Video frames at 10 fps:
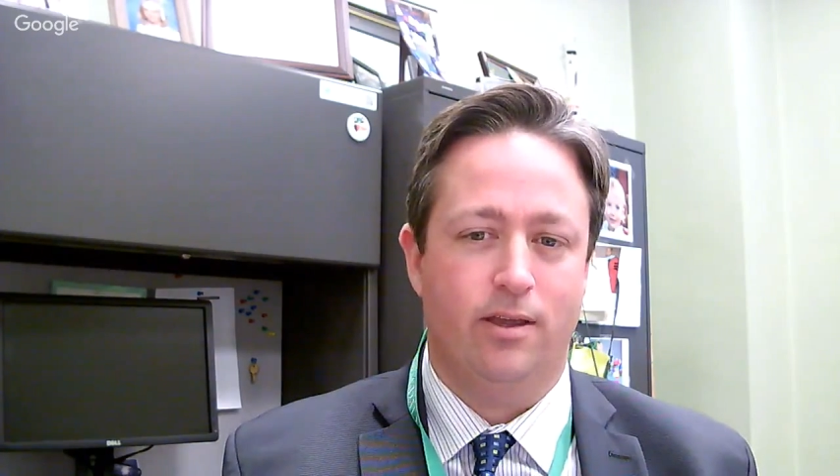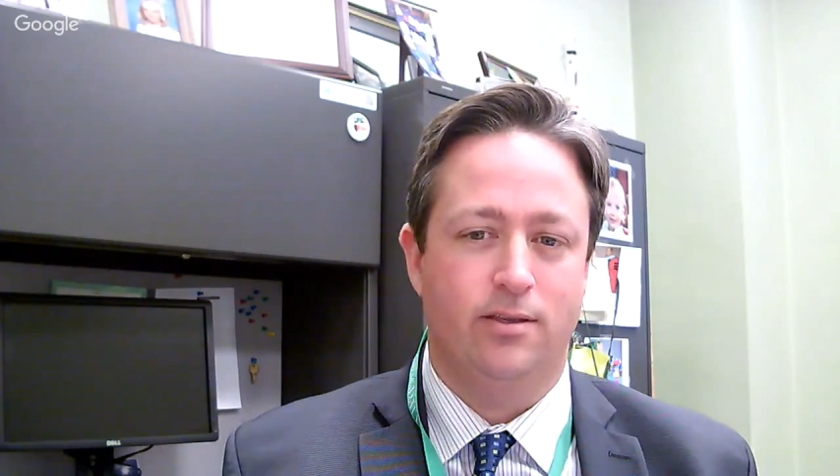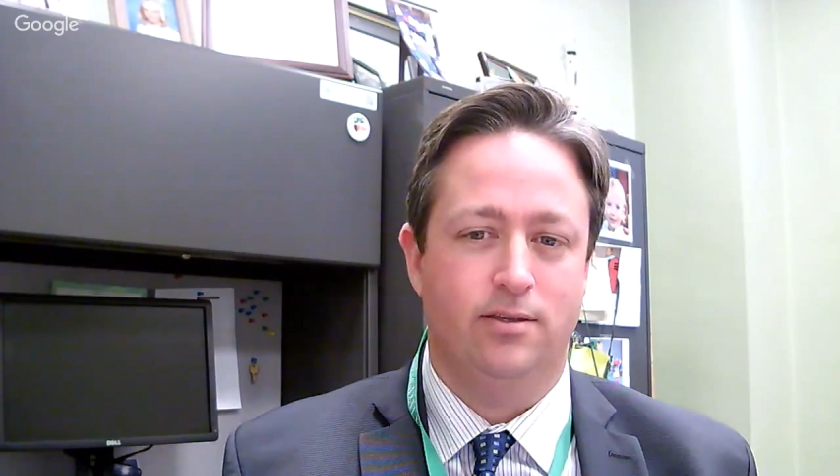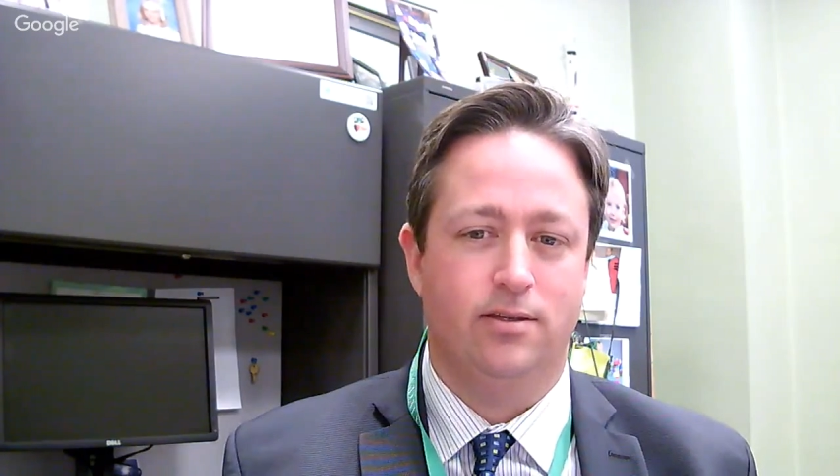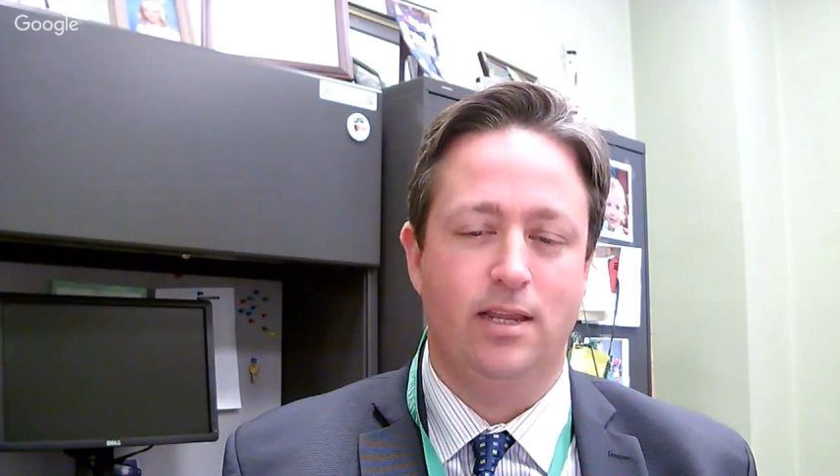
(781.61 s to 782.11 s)

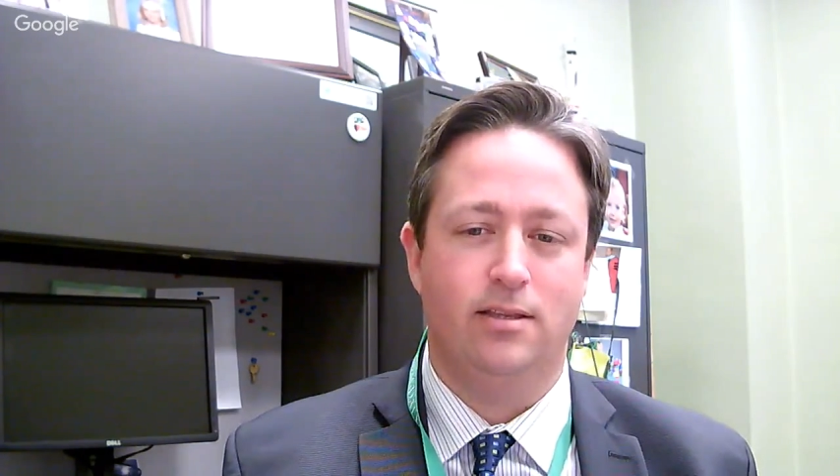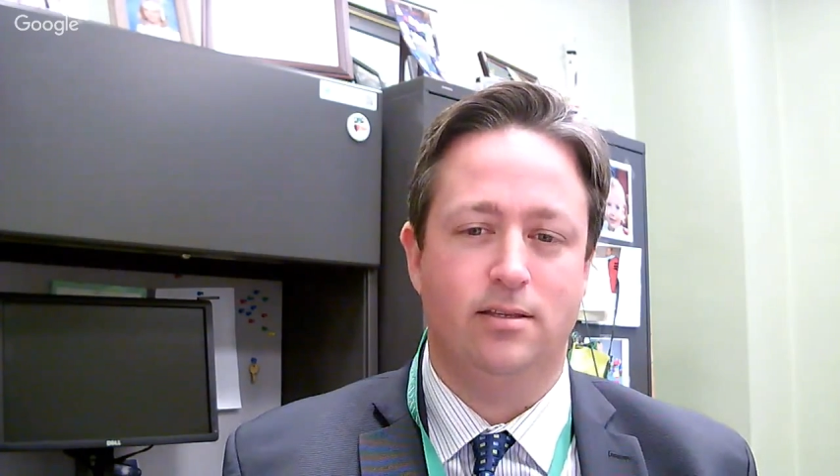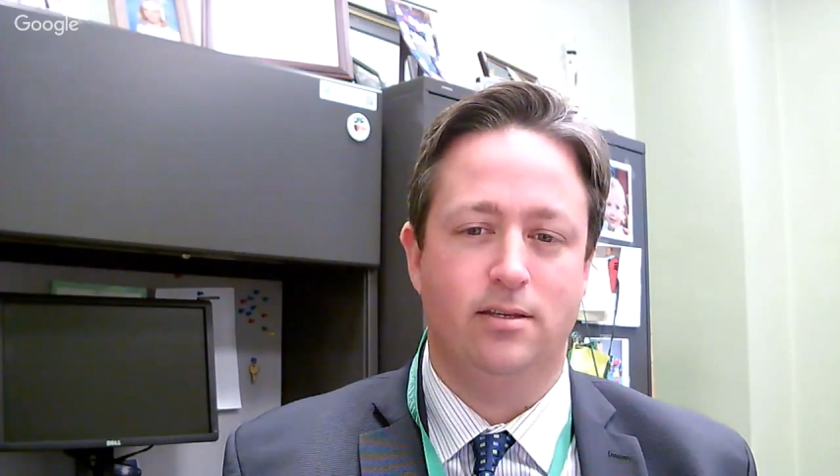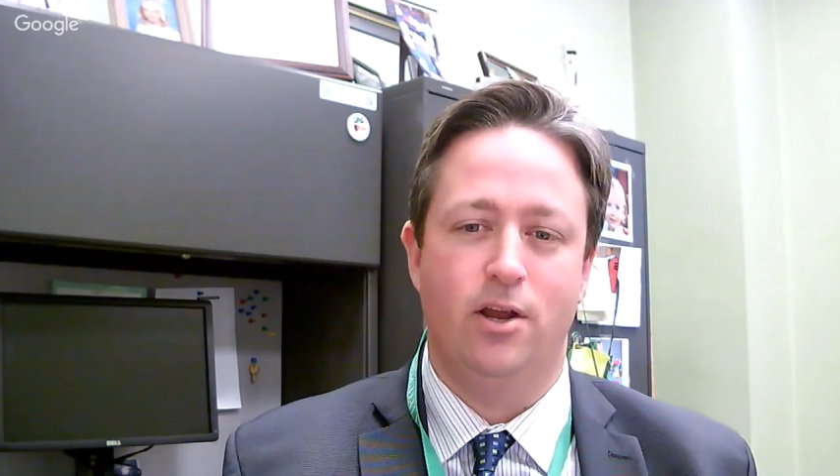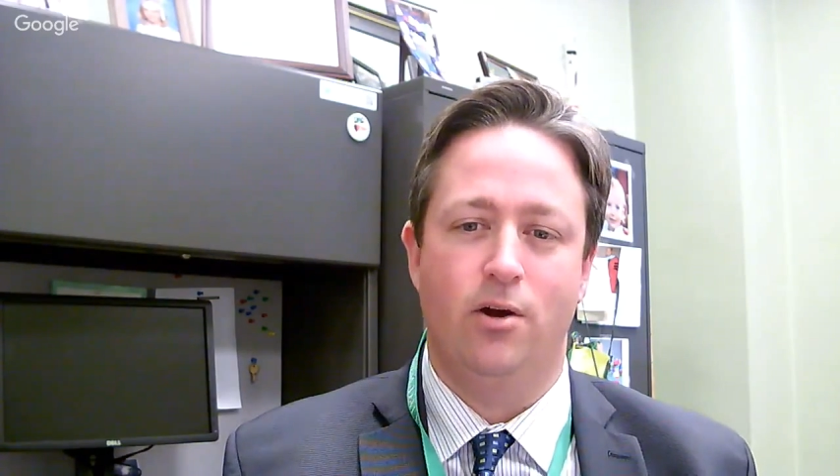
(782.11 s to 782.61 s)
kids need
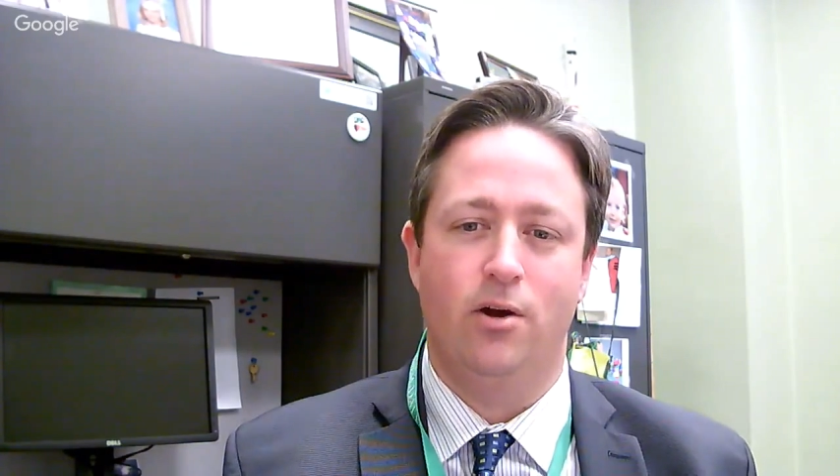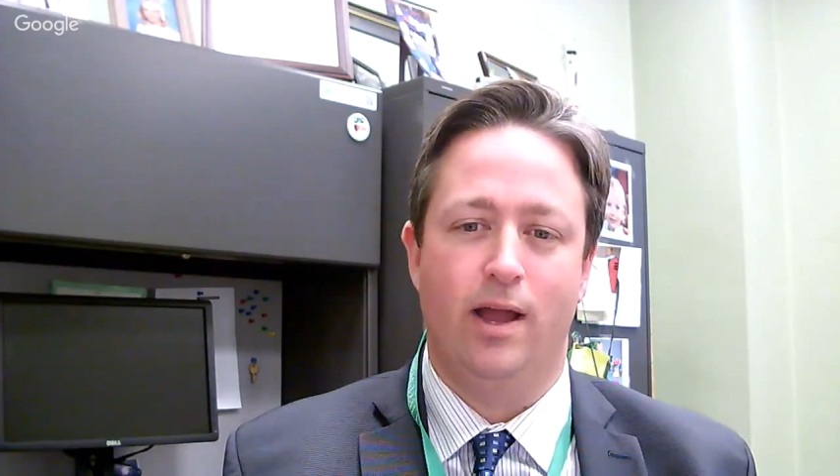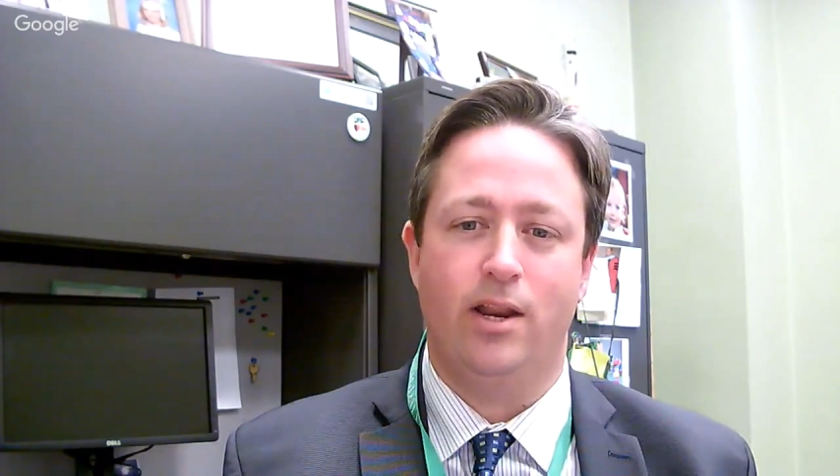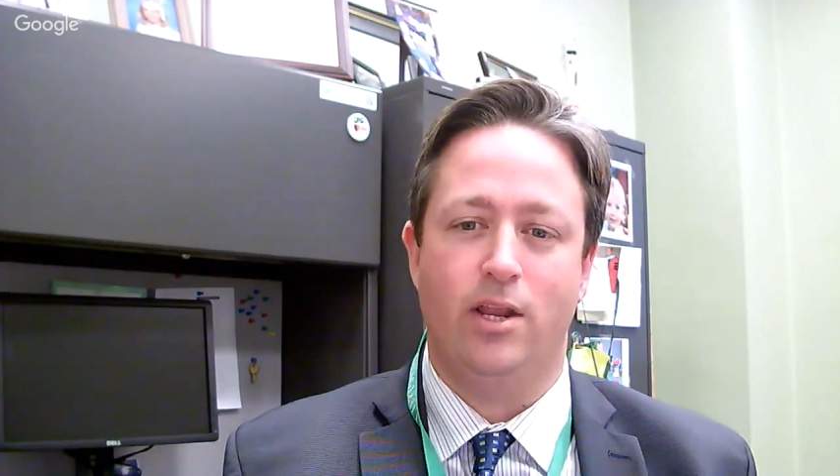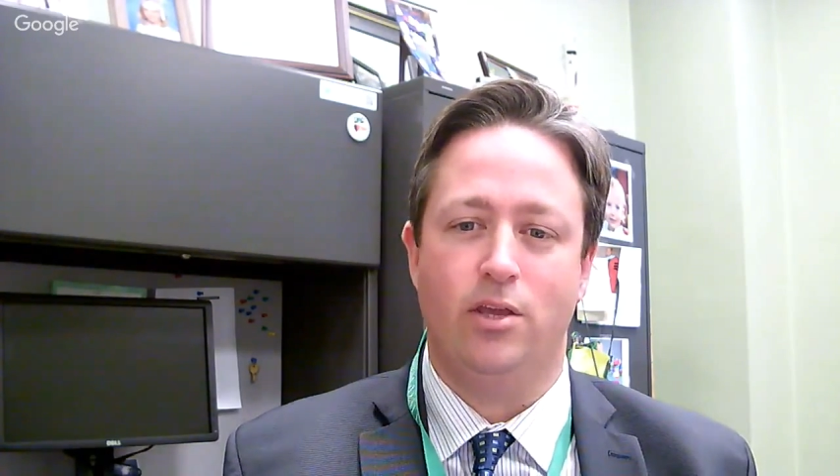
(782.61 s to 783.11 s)
to know
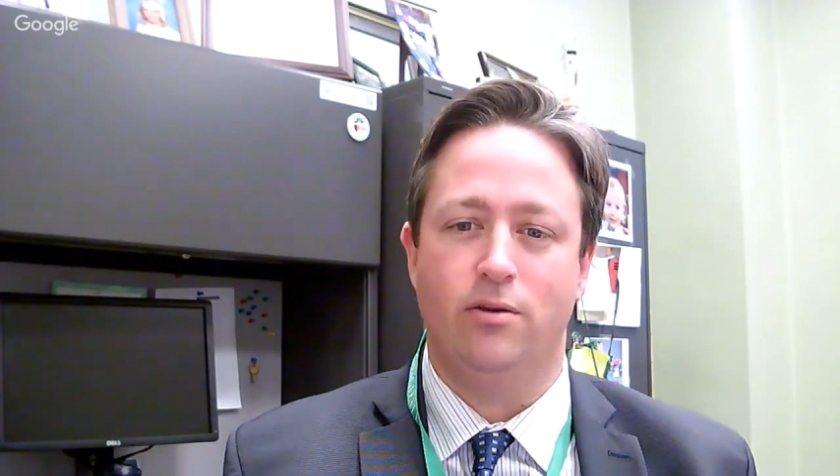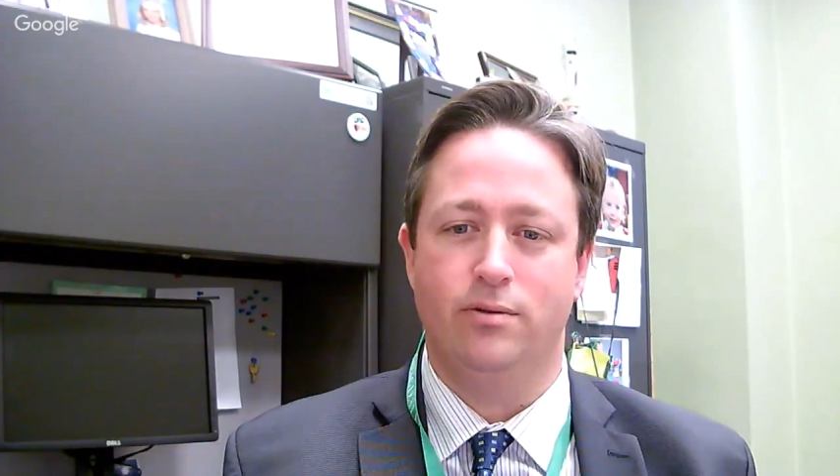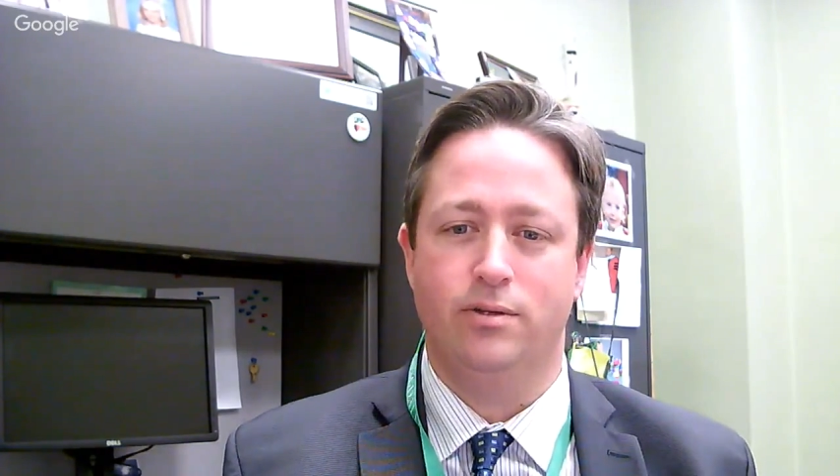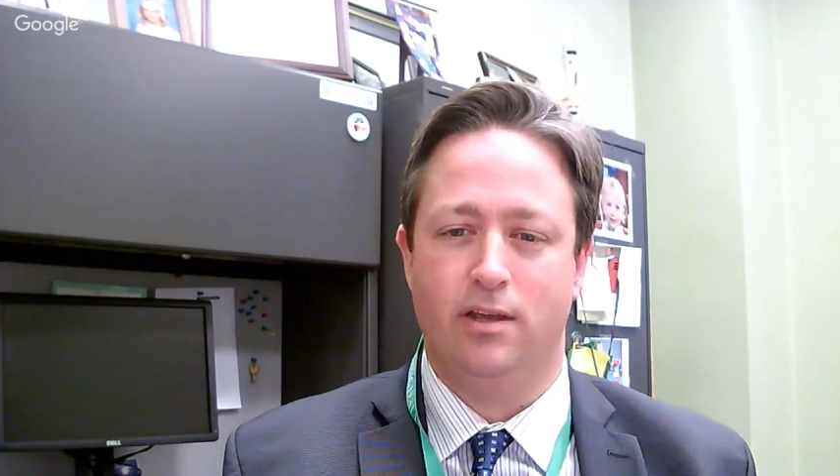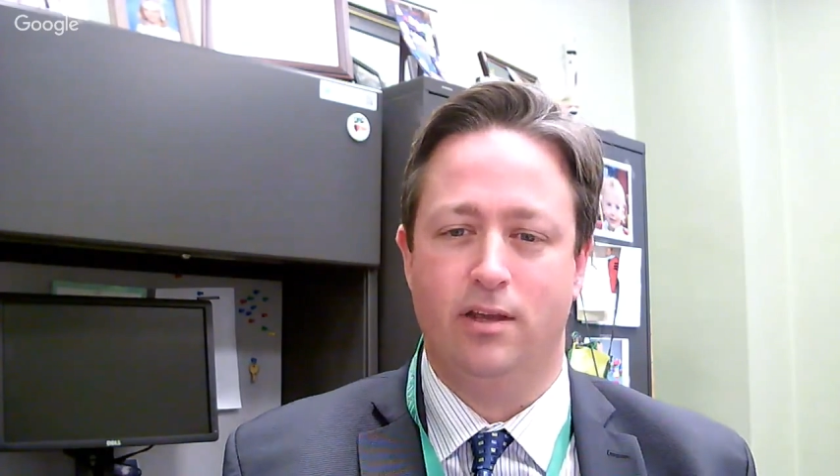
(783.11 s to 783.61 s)
how to
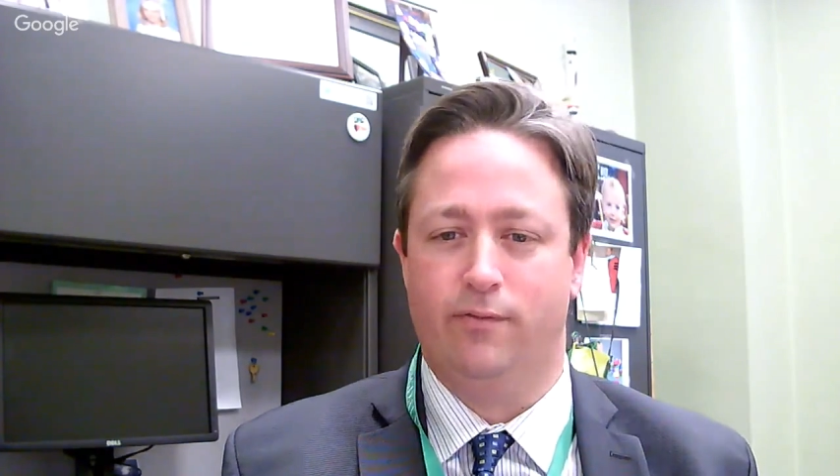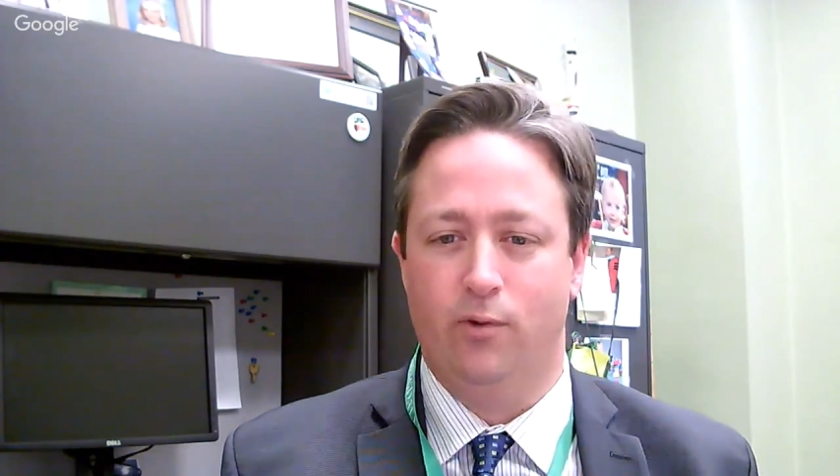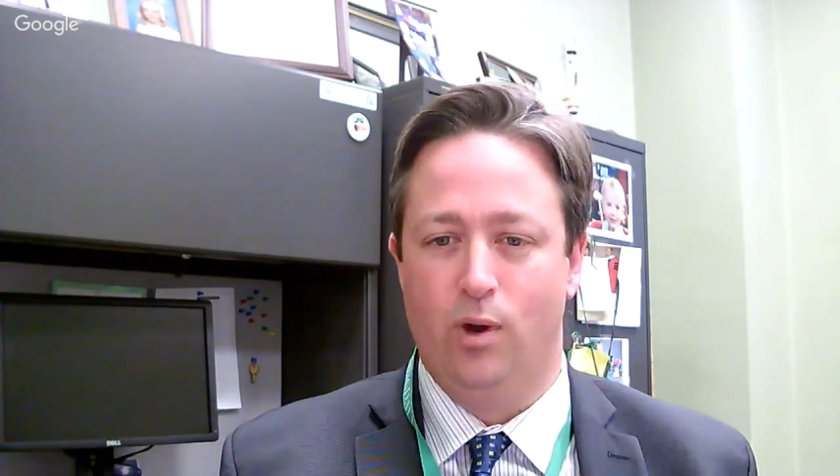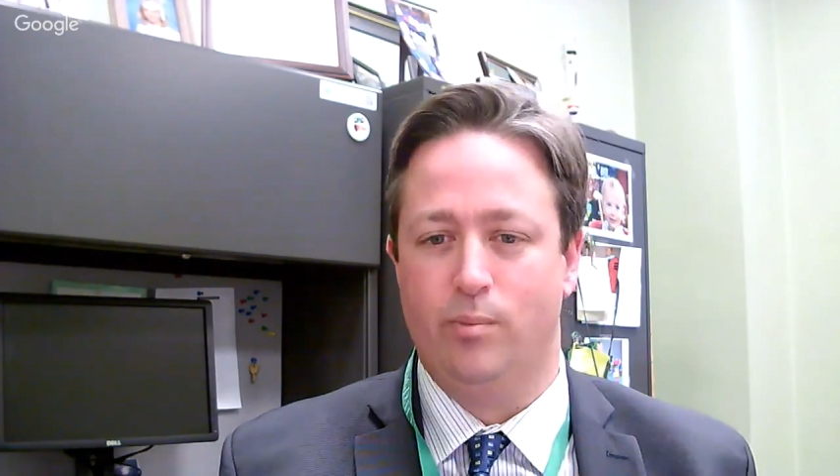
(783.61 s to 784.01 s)
use and for what